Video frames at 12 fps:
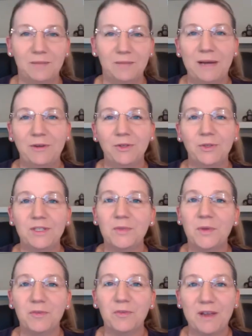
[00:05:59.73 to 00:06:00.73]
Boundaries,
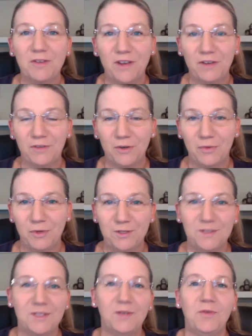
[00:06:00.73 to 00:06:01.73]
one of my favorite
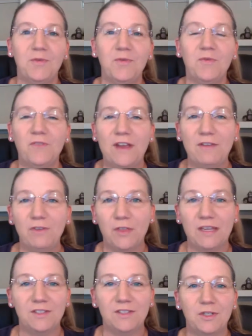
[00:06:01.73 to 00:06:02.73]
words and favorite
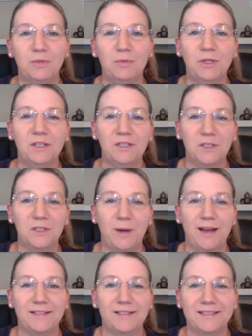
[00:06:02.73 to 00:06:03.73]
things put into
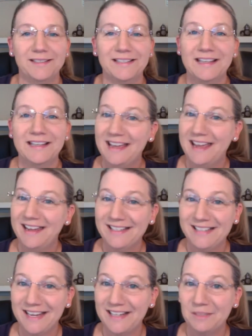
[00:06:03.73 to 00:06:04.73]
practice. And it
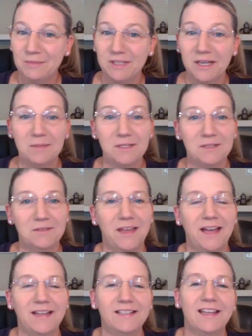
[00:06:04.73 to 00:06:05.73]
takes some time to do
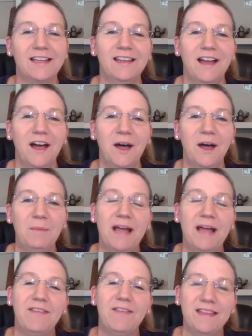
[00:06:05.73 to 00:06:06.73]
that.
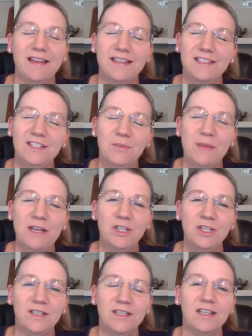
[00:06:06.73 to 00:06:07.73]
And you
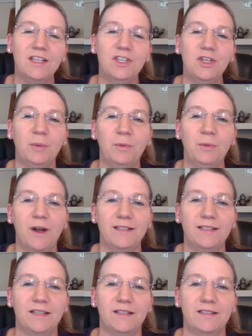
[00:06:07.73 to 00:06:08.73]
mentioned in your
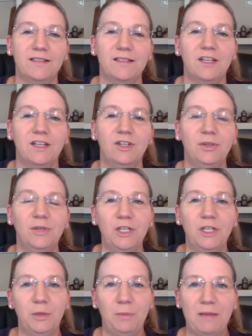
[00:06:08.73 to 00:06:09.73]
process, including
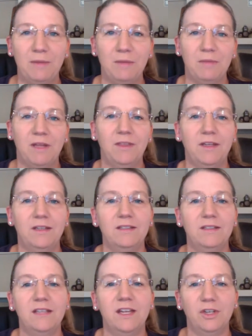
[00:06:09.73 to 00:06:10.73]
your payment
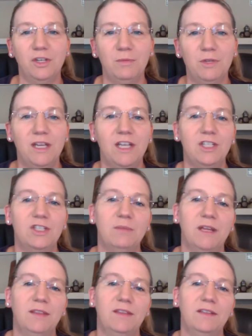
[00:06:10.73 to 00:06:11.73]
methods and your communication
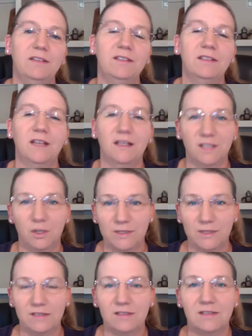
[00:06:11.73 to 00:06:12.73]
methods and
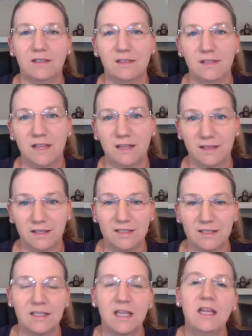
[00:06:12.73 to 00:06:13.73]
consequences and thus.